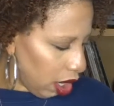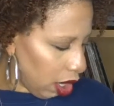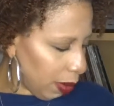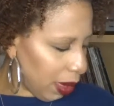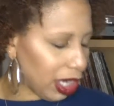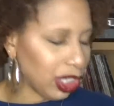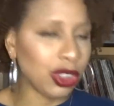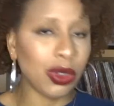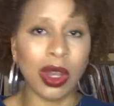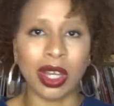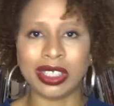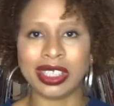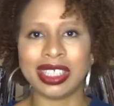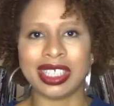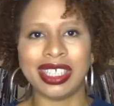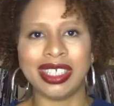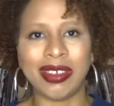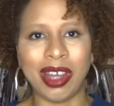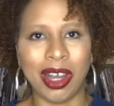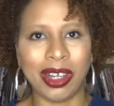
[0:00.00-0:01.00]
um, as you all
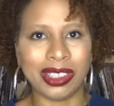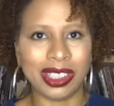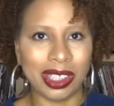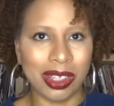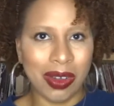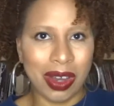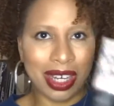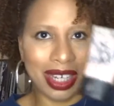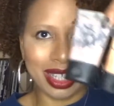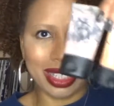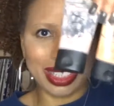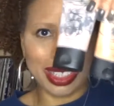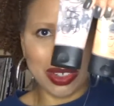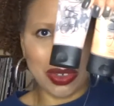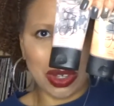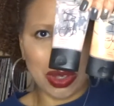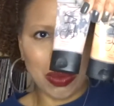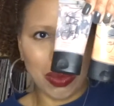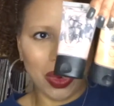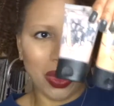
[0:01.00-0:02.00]
see, also, I need to
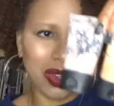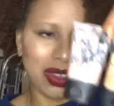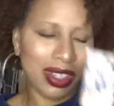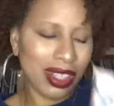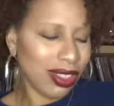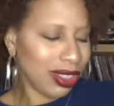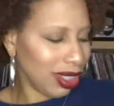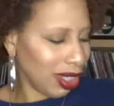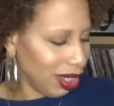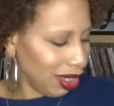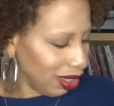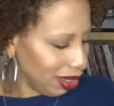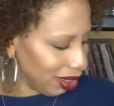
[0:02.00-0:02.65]
go get more of these.